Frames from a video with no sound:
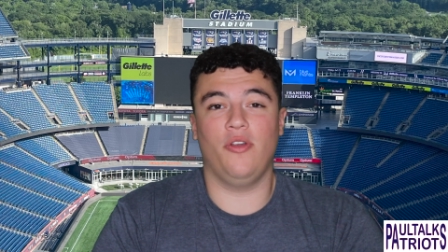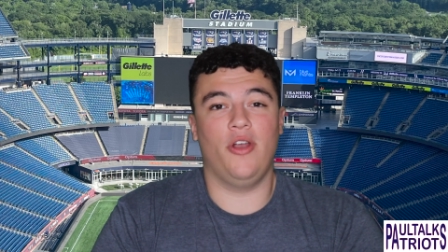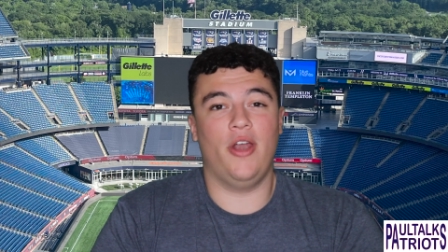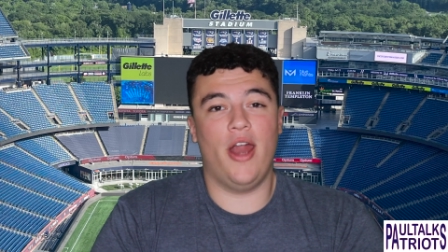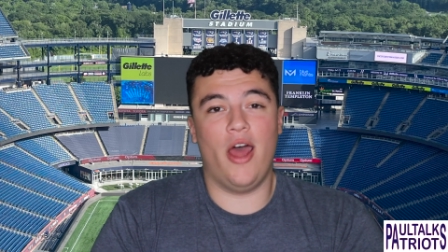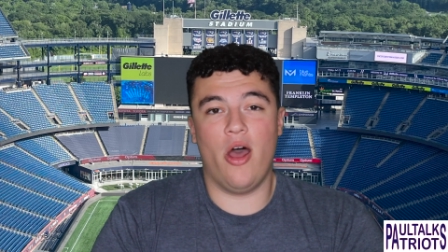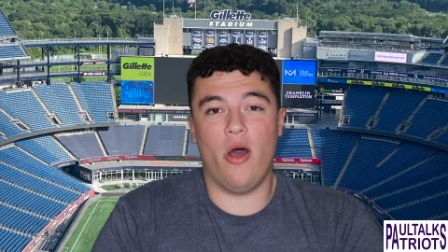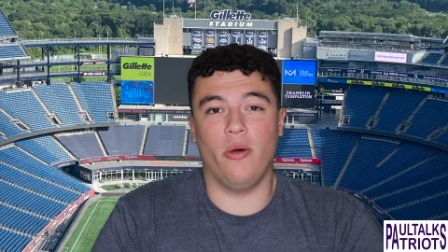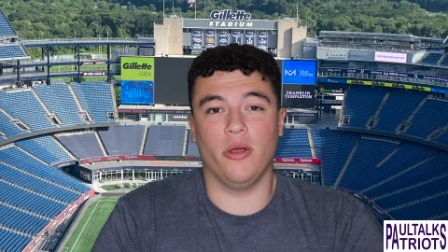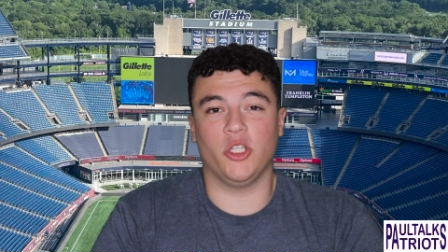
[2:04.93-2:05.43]

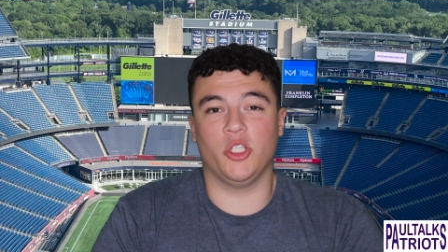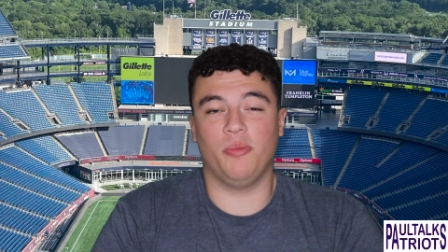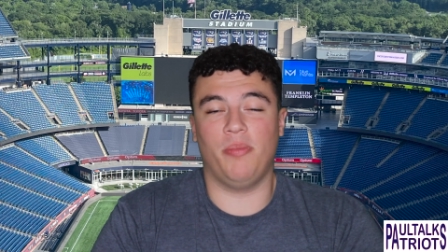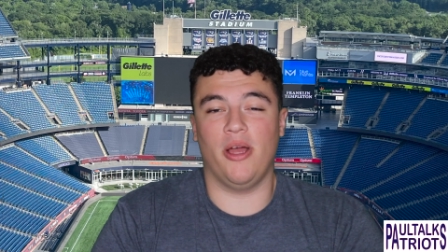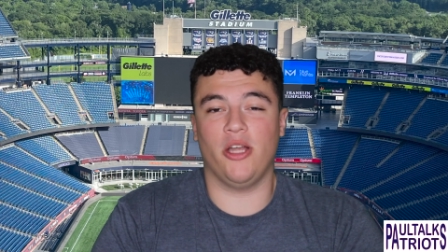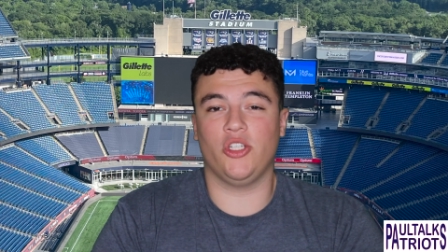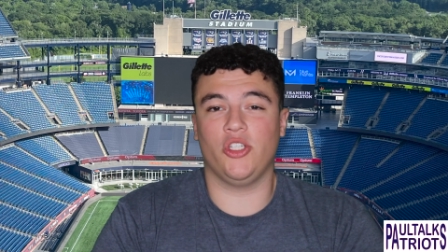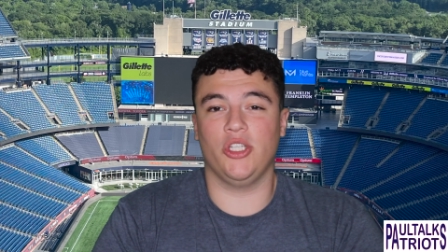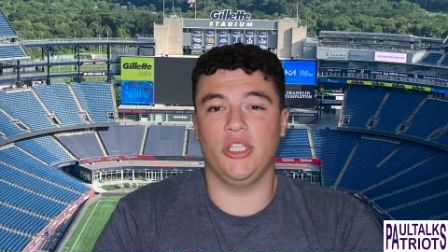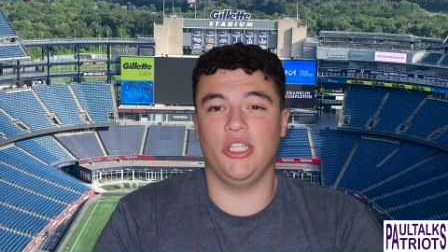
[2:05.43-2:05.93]
No,
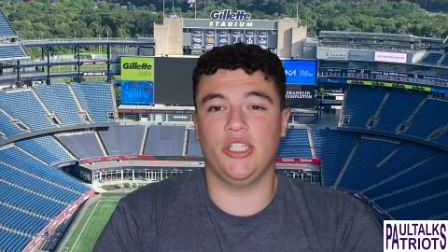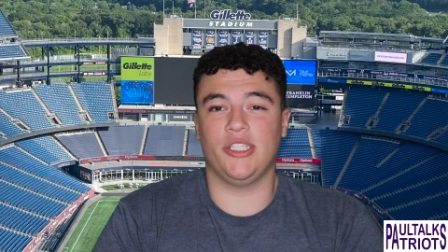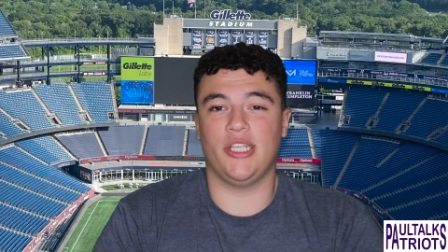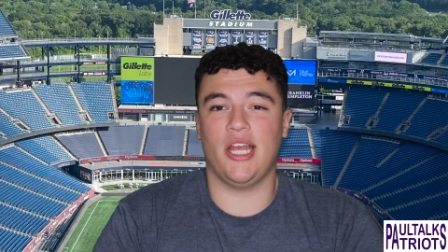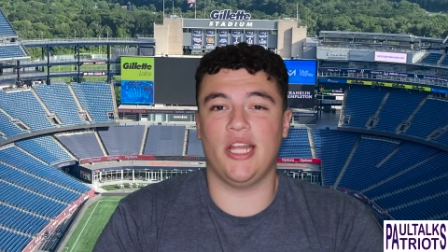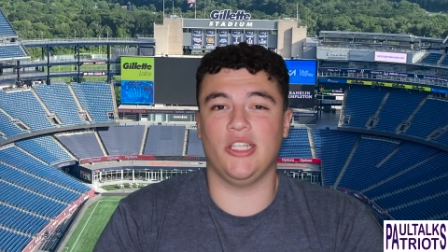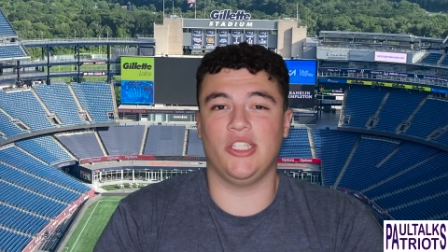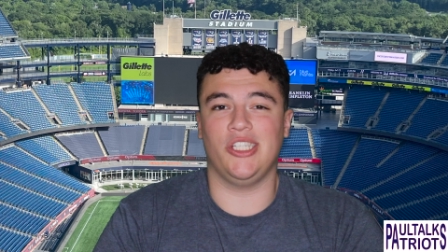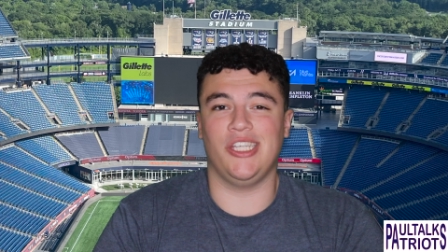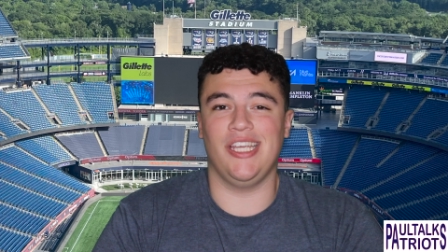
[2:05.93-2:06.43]
especially
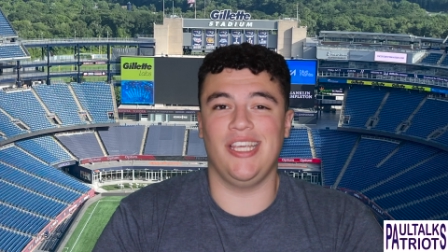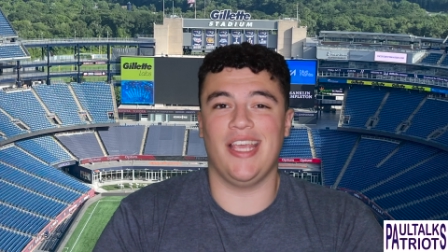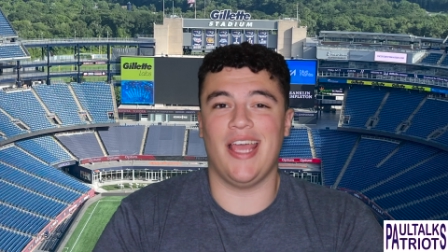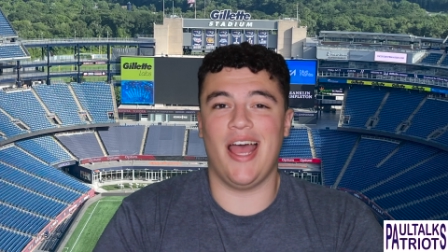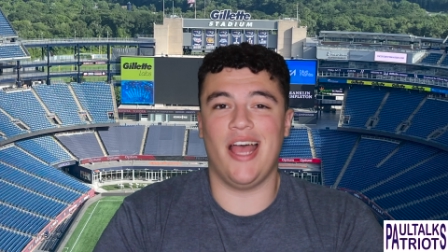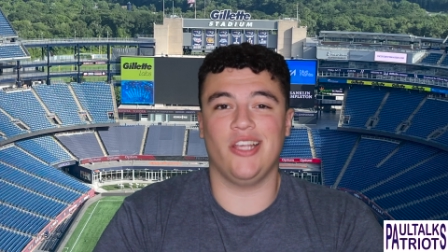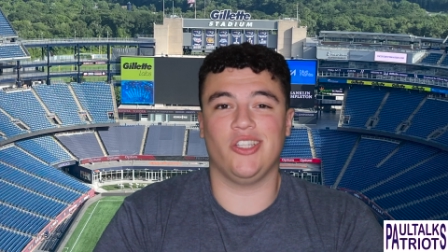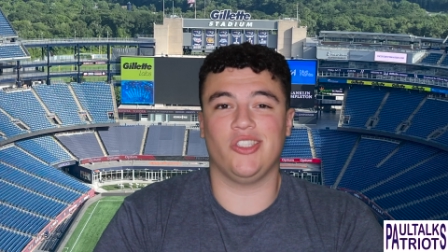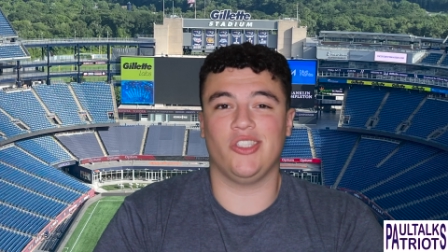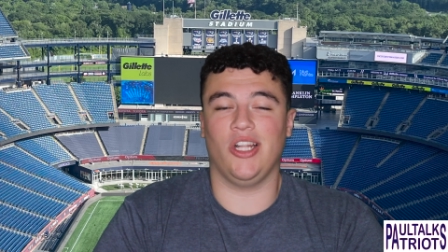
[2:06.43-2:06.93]
since he
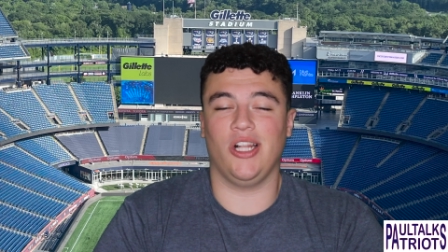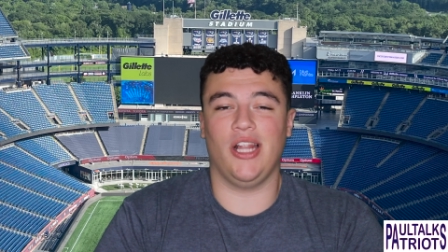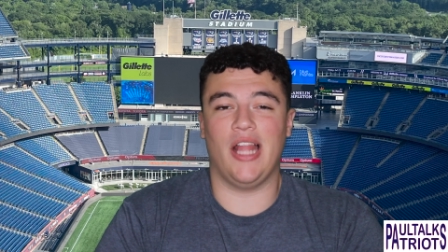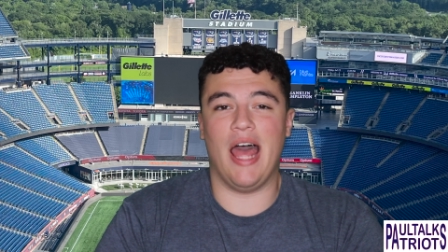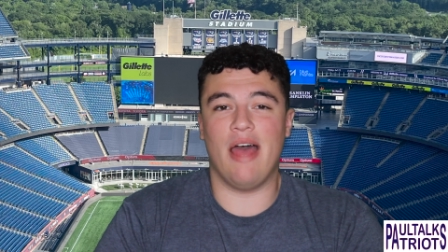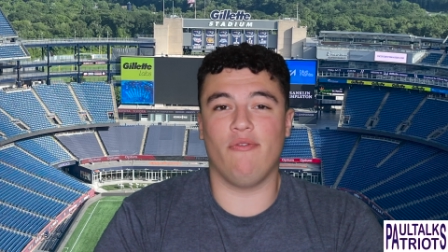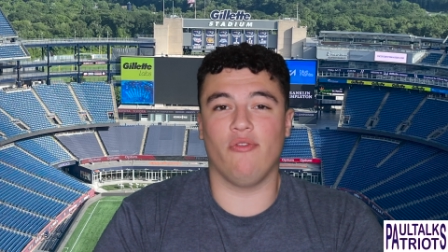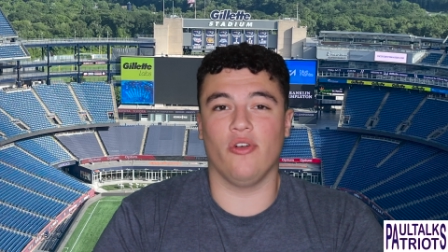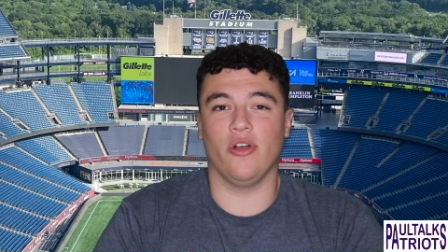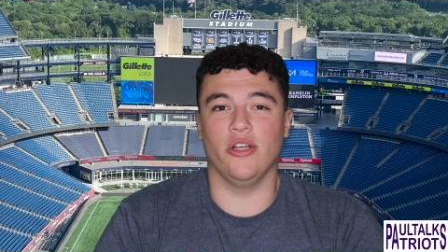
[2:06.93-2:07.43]
has the
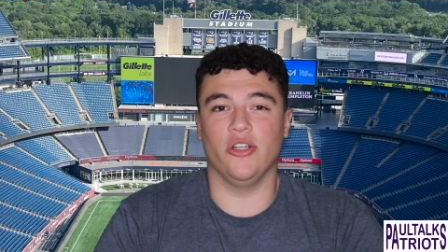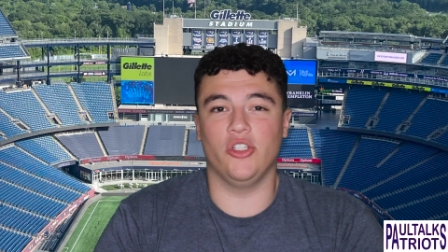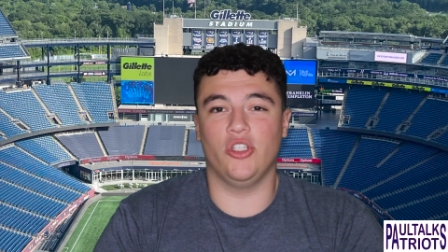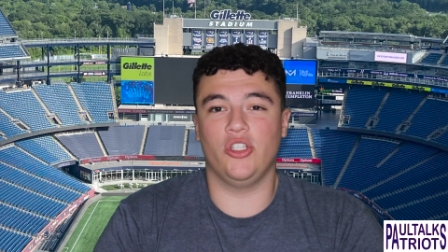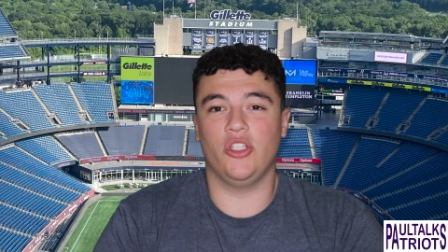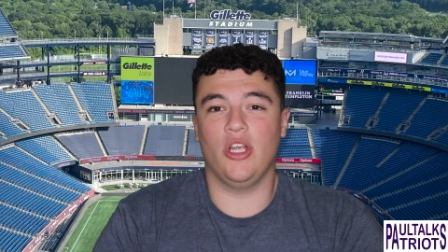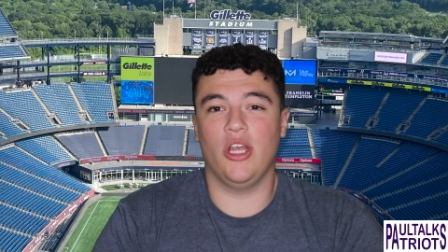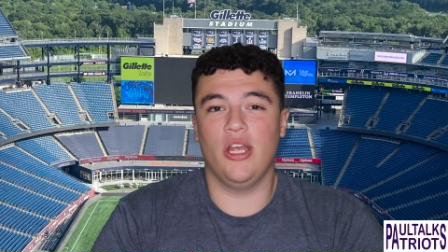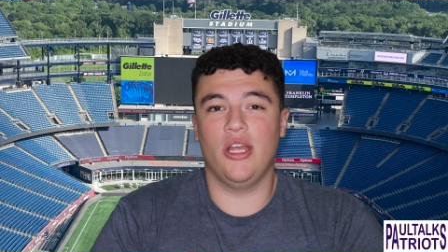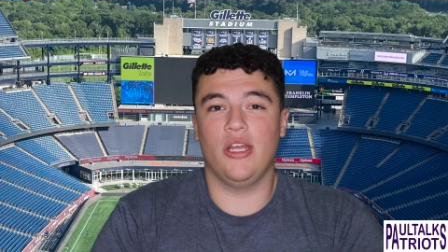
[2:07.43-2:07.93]

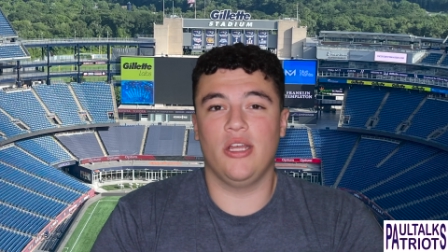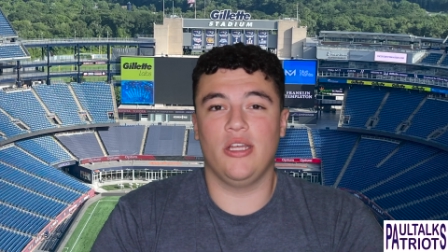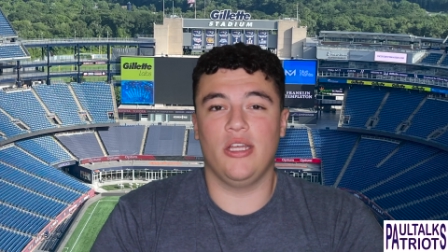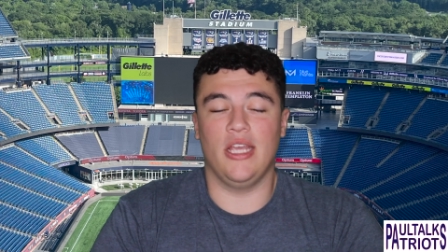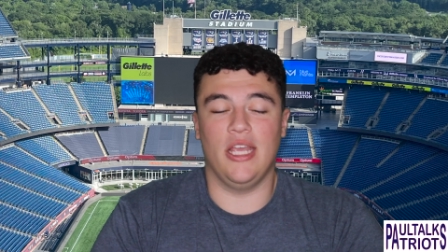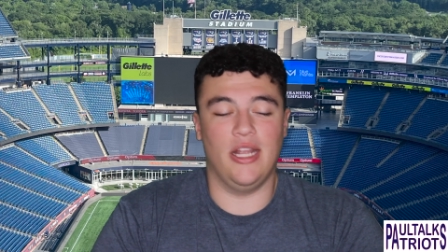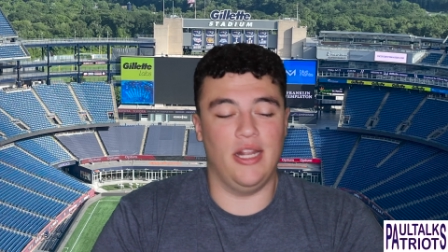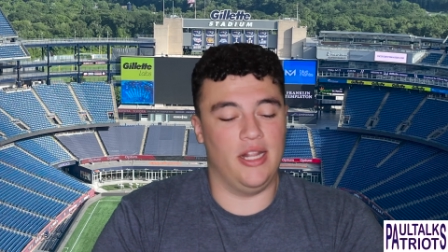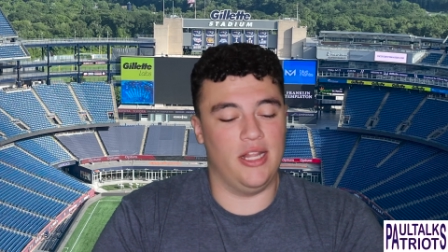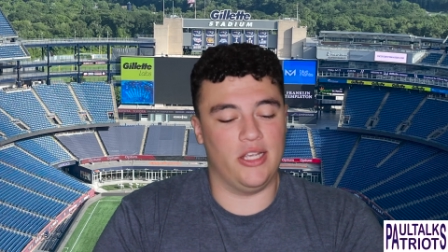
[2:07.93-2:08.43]
leverage
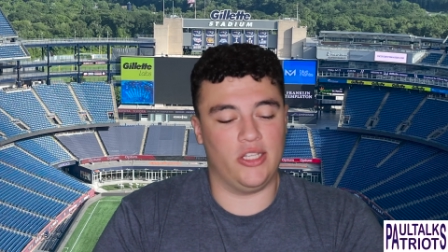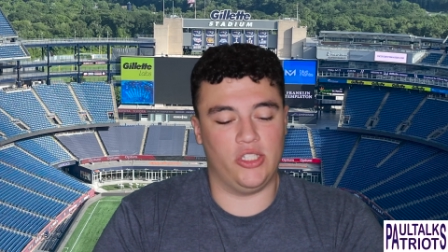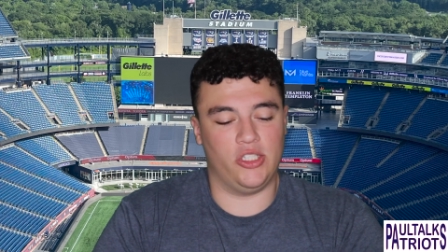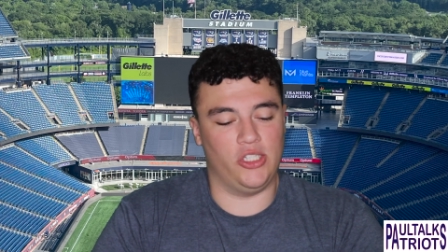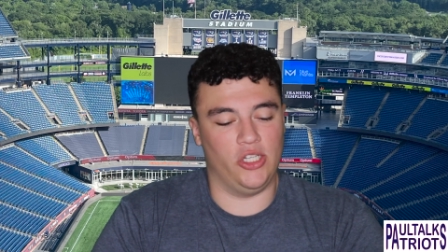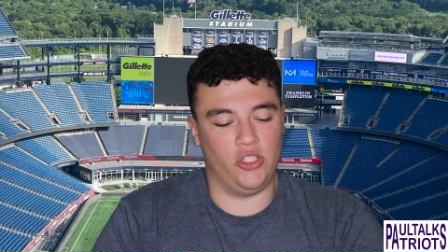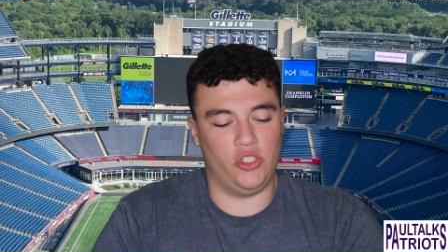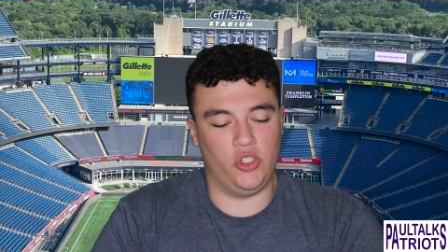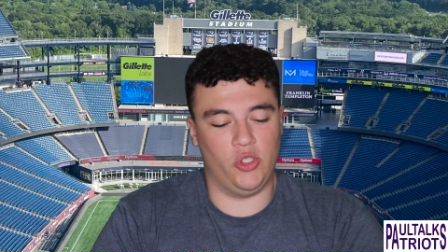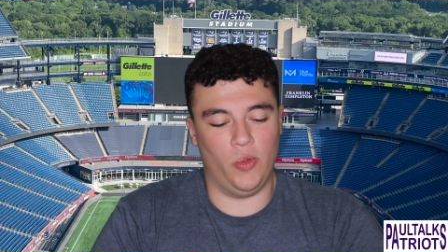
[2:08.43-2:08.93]
in this
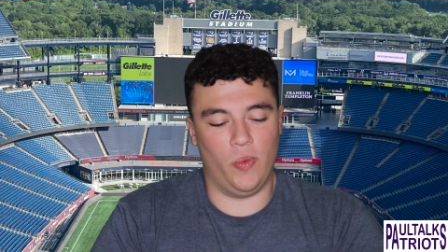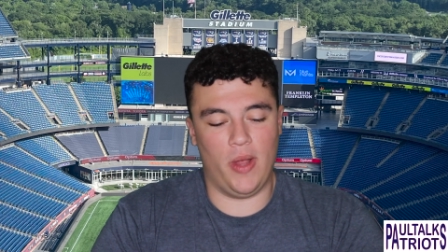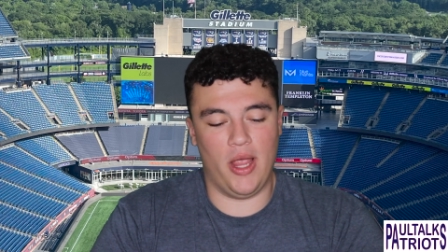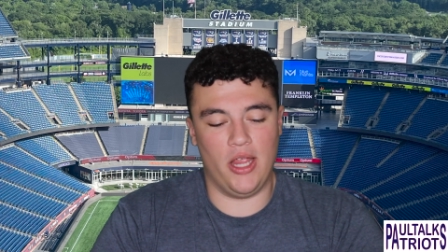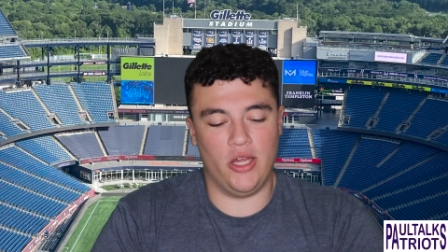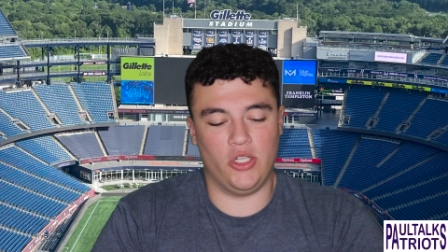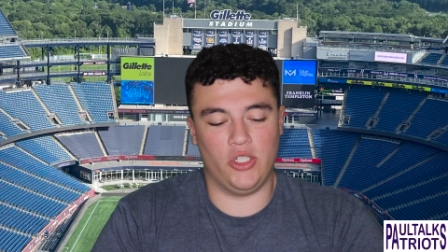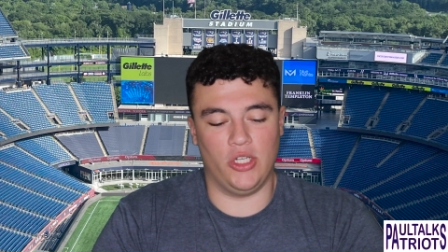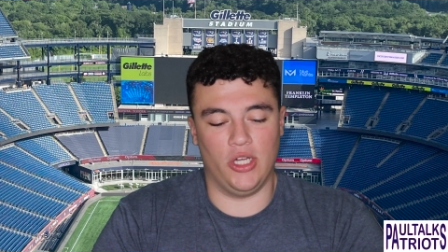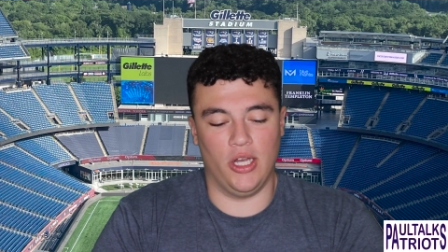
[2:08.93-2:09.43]

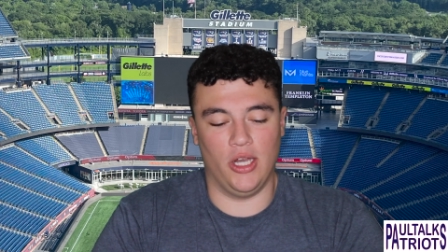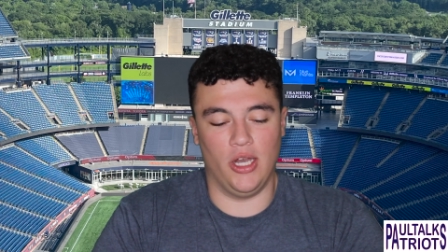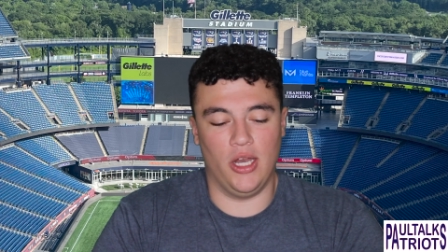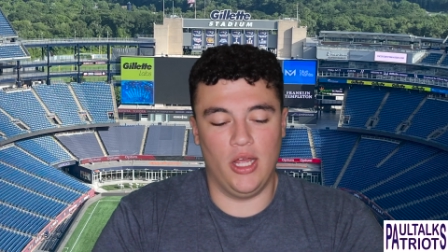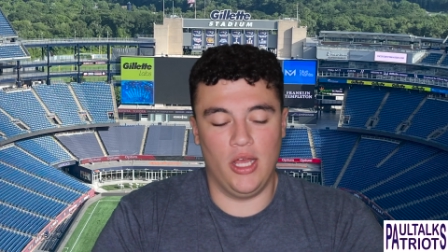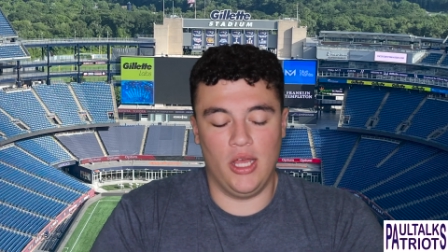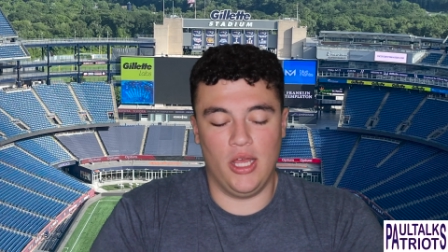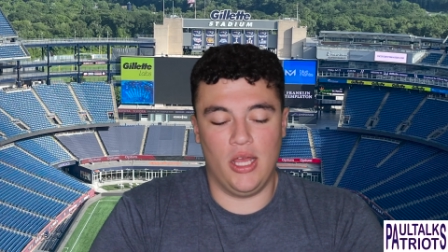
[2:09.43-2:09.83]
situation.